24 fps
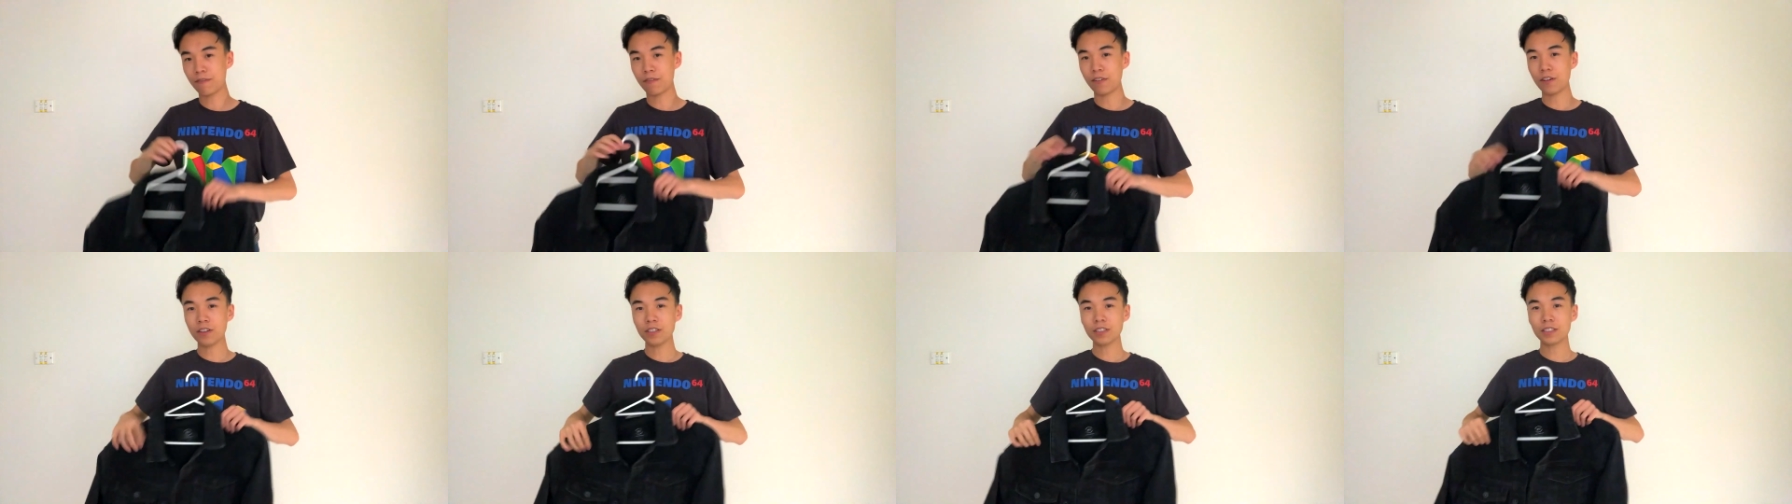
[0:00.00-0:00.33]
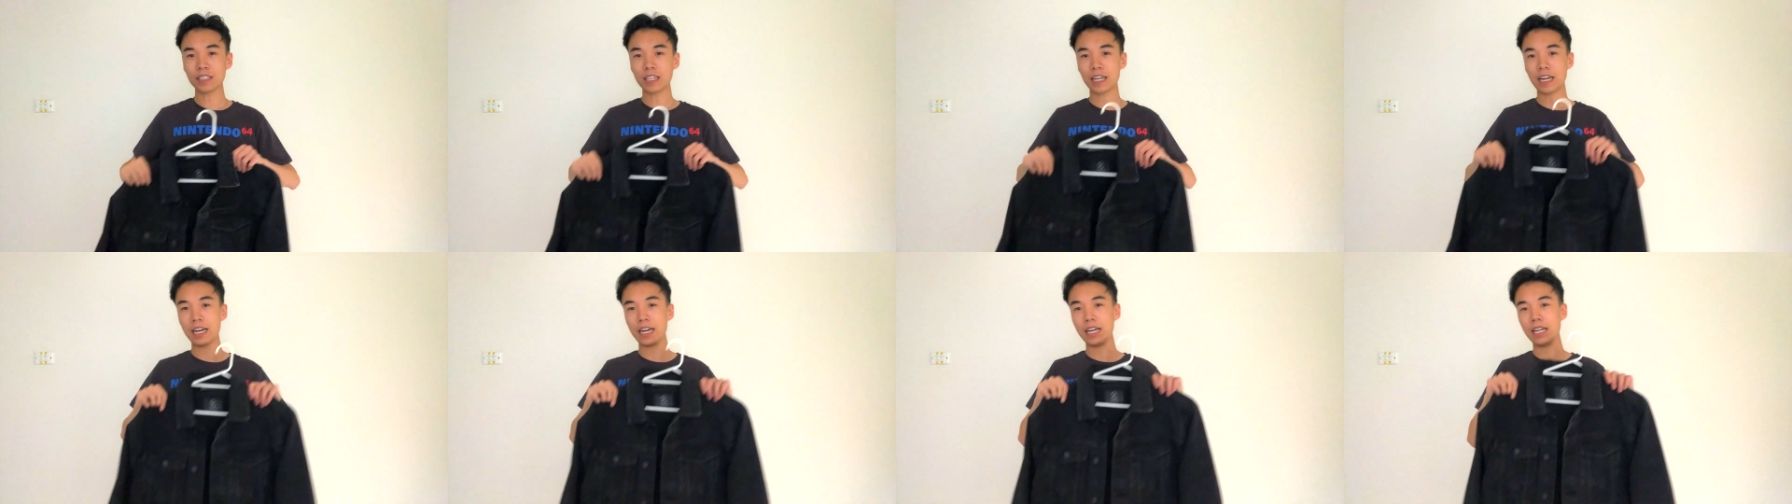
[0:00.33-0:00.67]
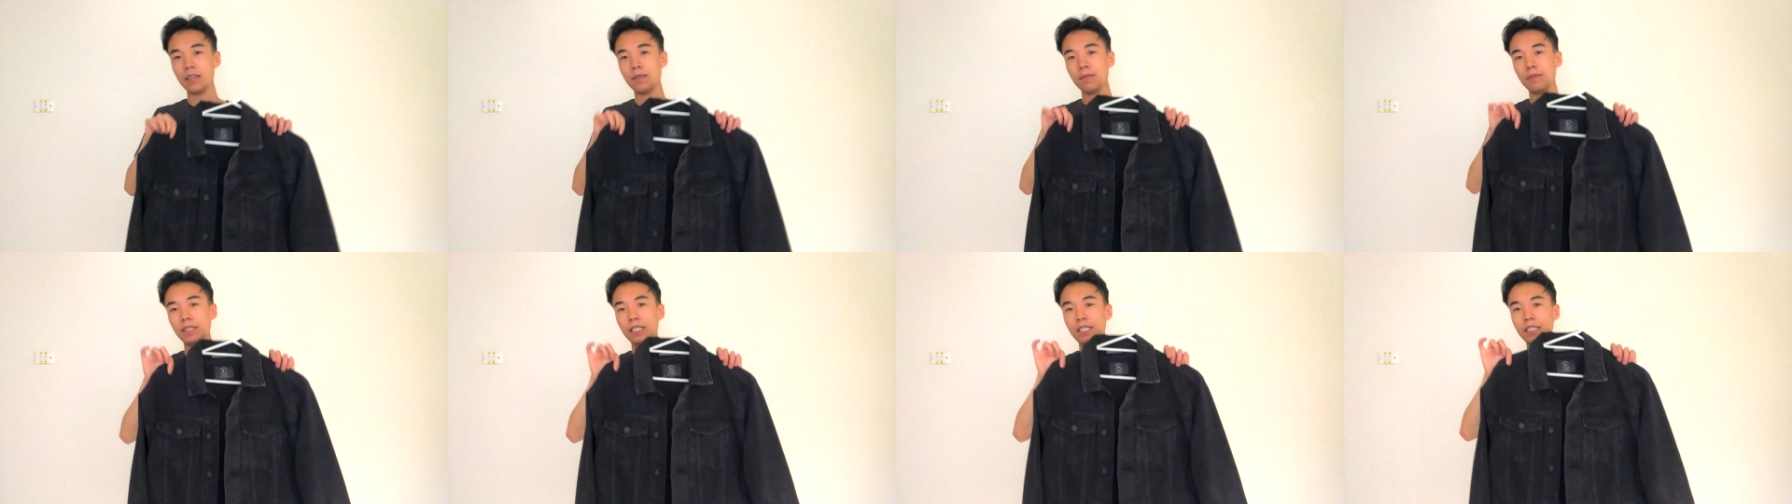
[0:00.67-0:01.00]
first
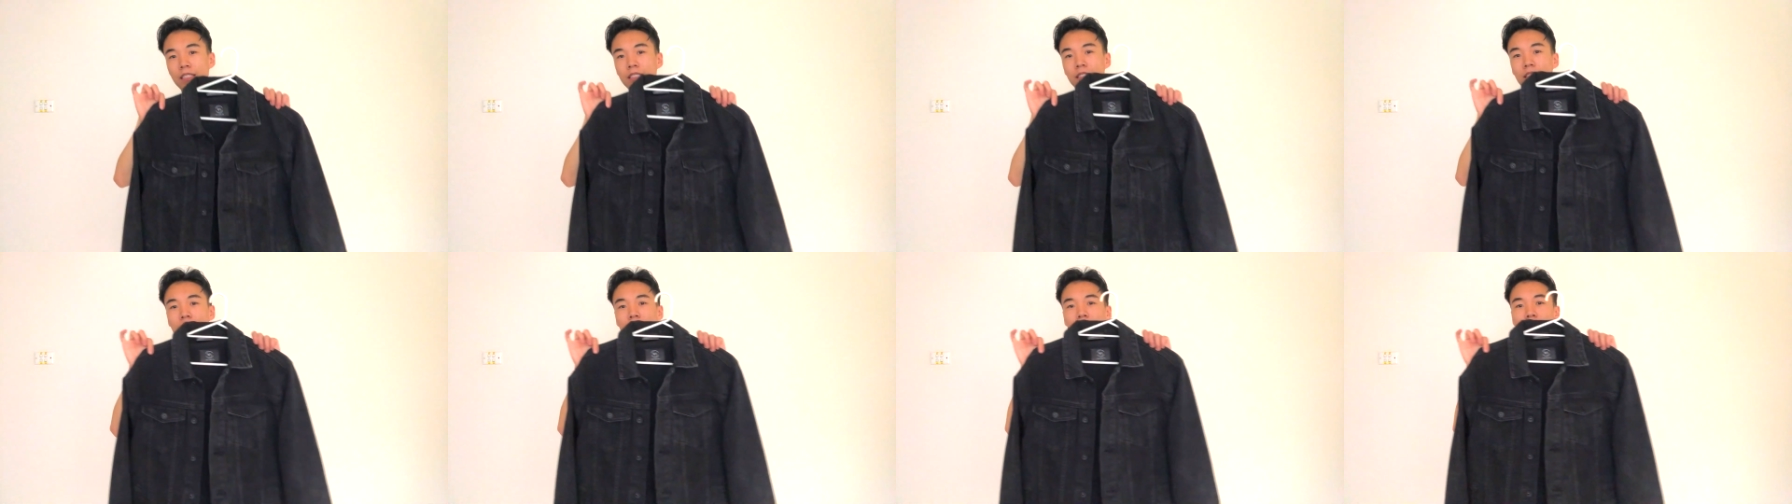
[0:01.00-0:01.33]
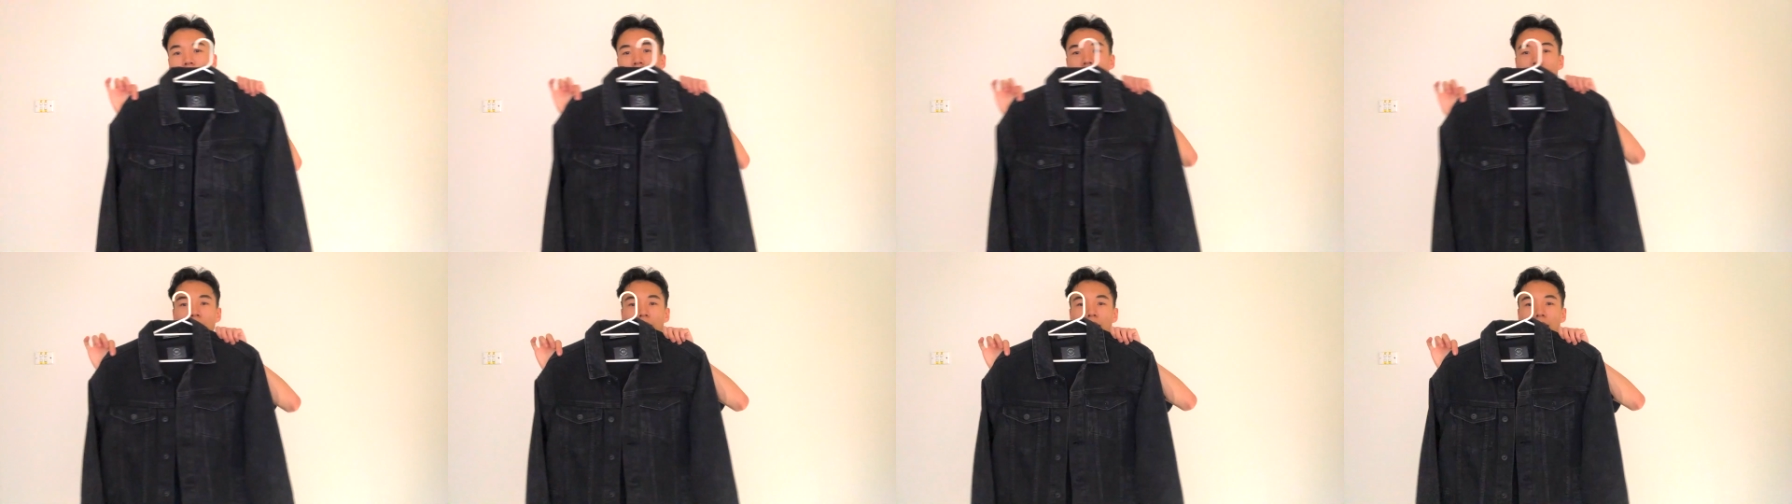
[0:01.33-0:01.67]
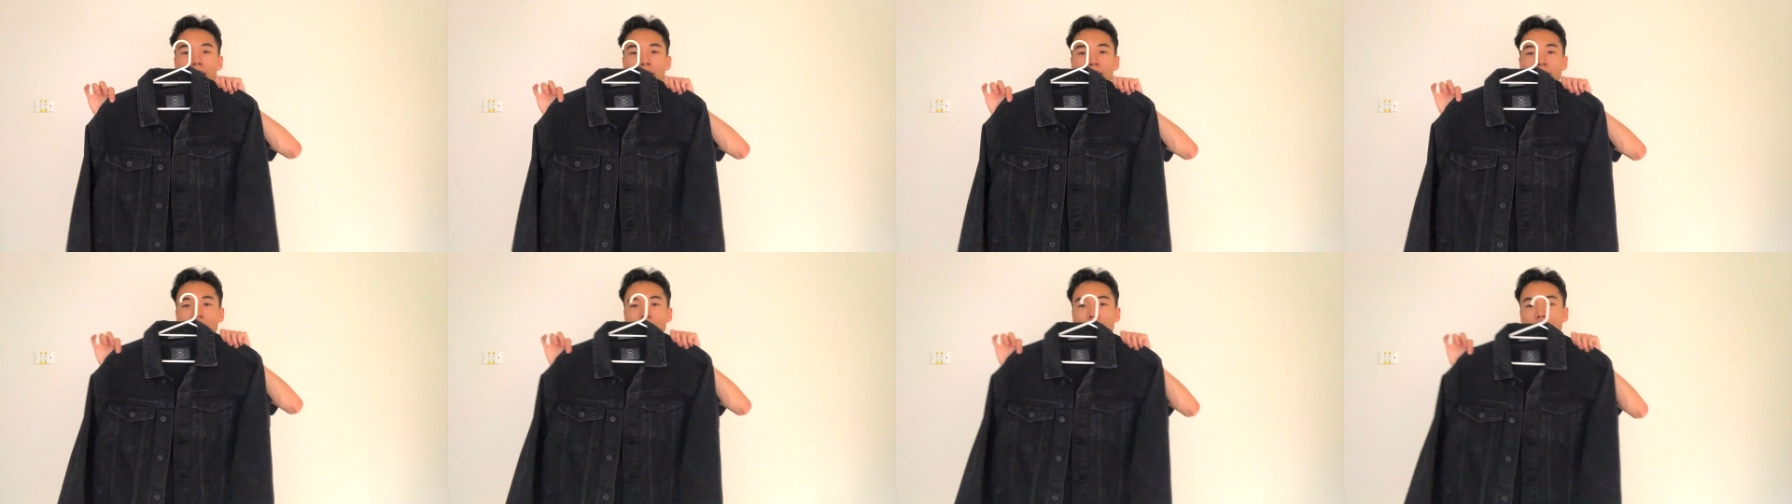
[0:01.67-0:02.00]
item is
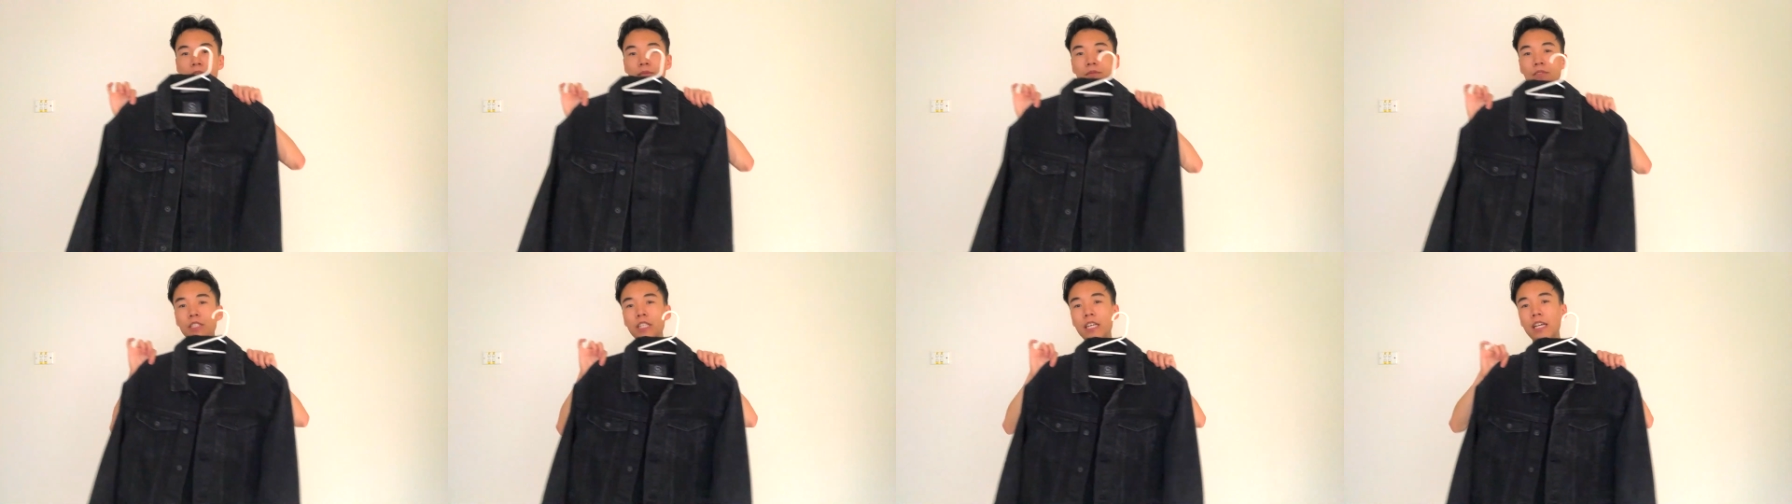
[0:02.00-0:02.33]
this denim